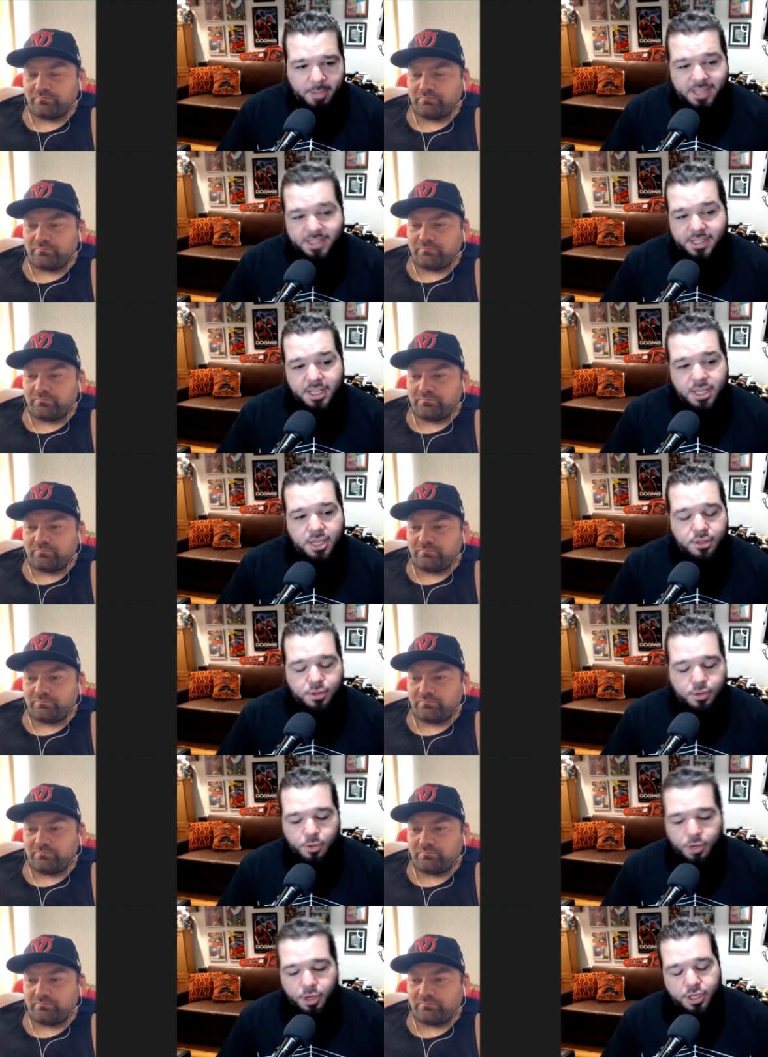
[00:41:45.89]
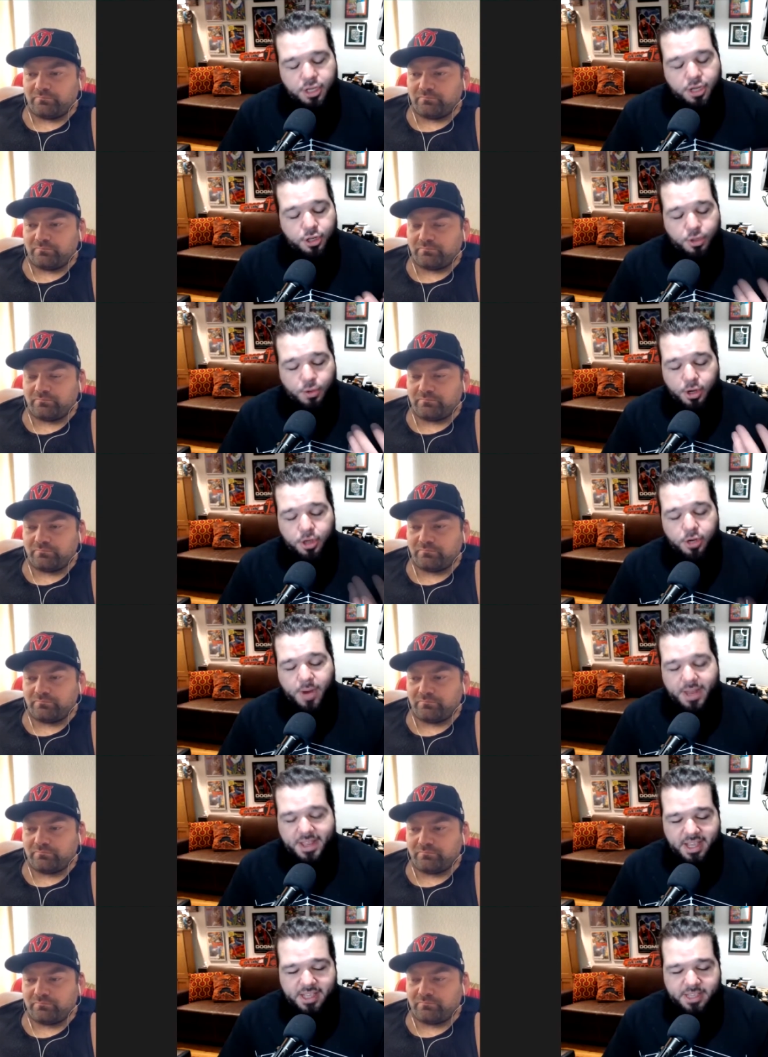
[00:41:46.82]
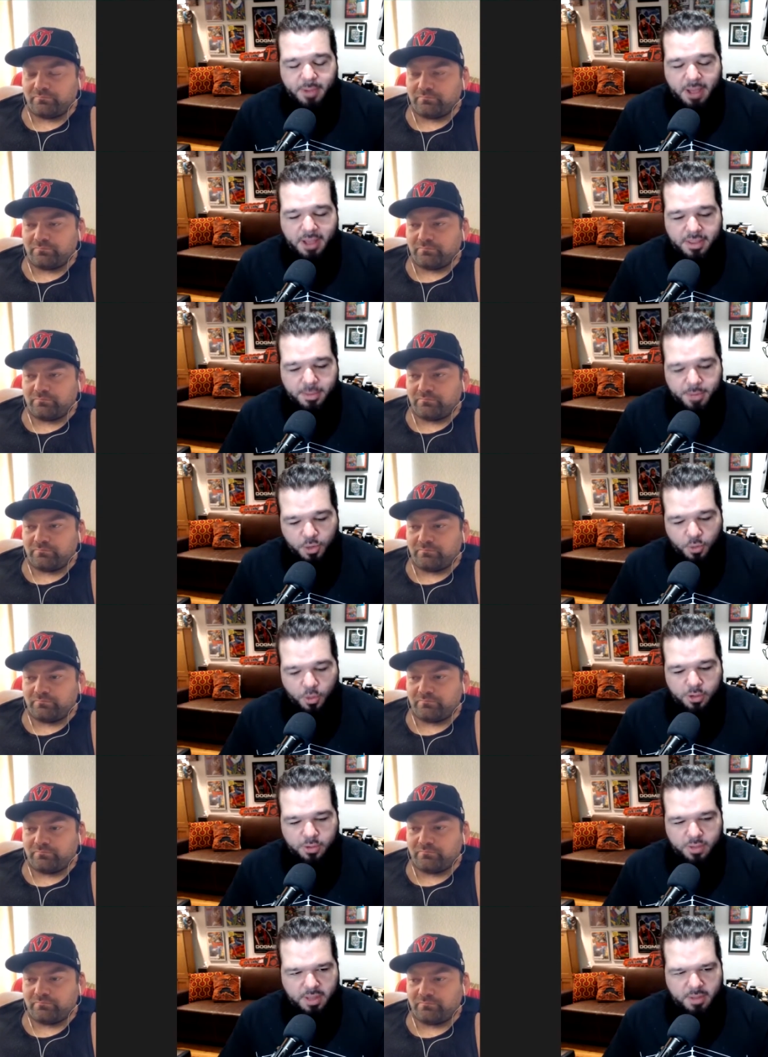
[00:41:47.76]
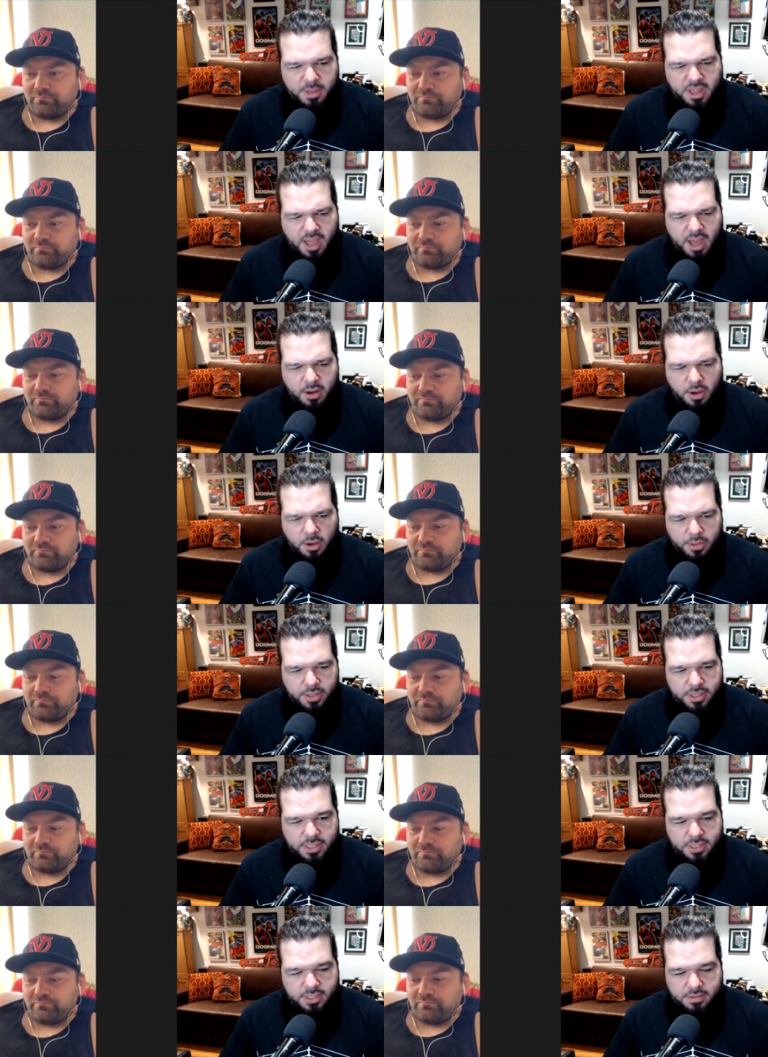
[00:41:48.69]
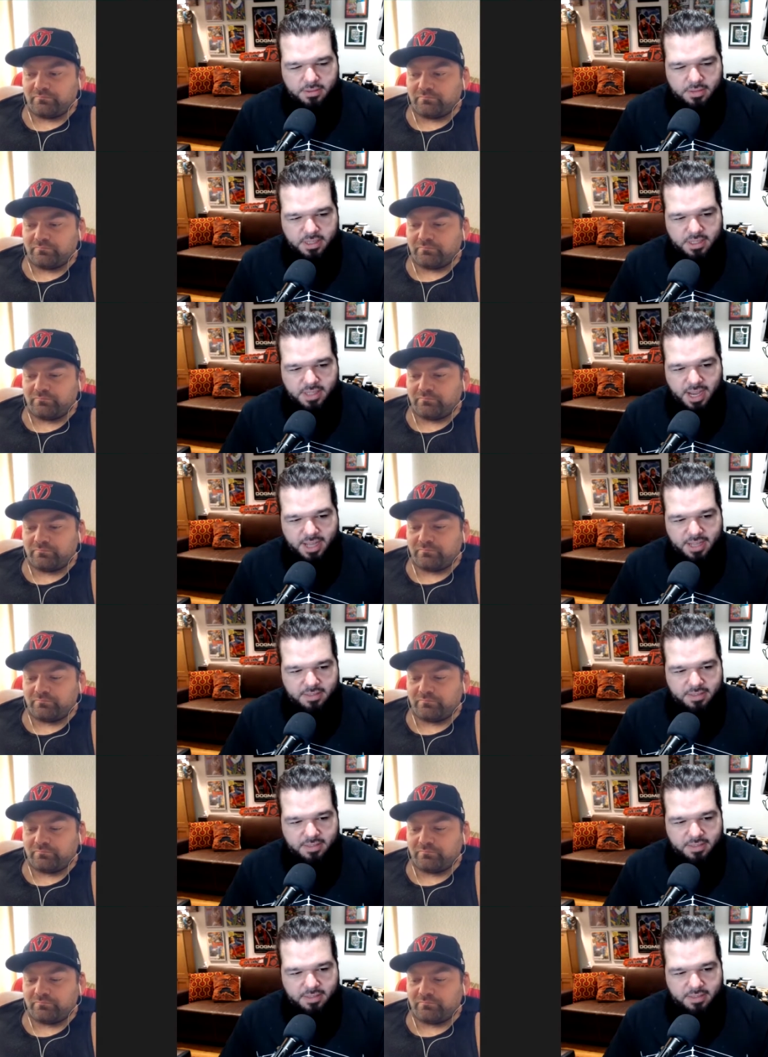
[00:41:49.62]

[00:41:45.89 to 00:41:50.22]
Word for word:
Speaker 1: Basically, either you heard you heard great things about them and you worked with them and thought, "Oh, this is this guy.